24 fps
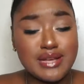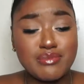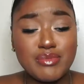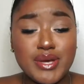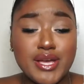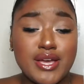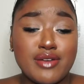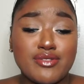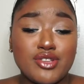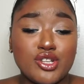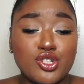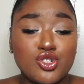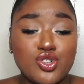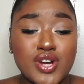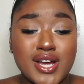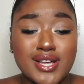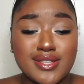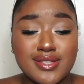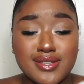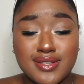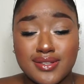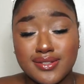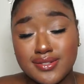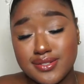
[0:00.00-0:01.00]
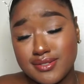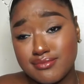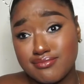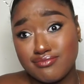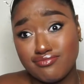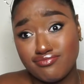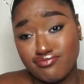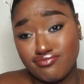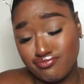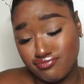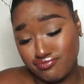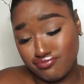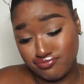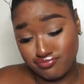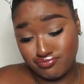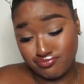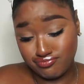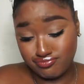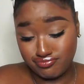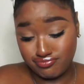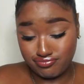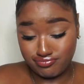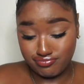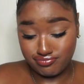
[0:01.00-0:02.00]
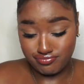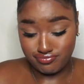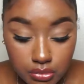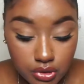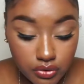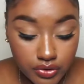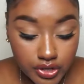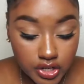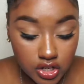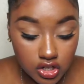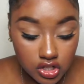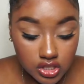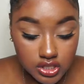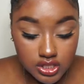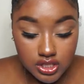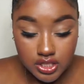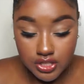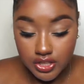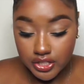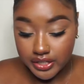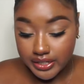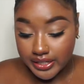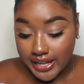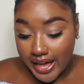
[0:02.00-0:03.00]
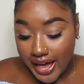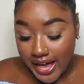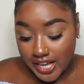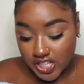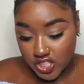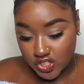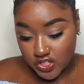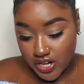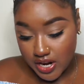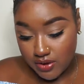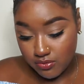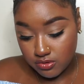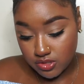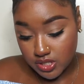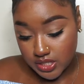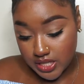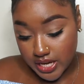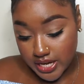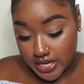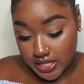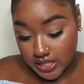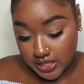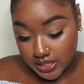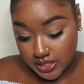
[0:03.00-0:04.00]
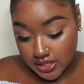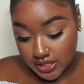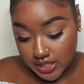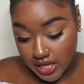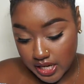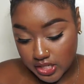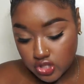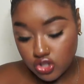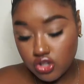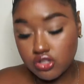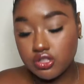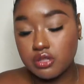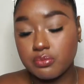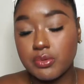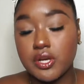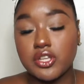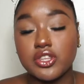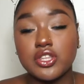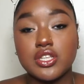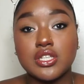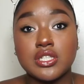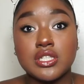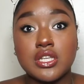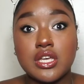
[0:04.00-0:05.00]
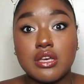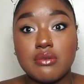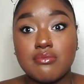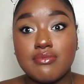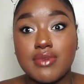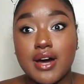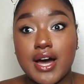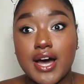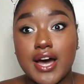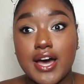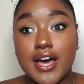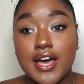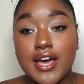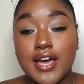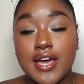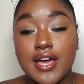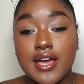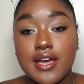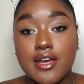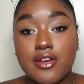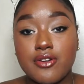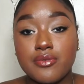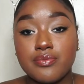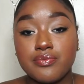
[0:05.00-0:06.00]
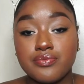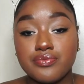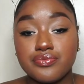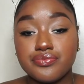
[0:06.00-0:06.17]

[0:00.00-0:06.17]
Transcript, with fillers: I might have to try this. Moving on to the last travel size. I talked about this in my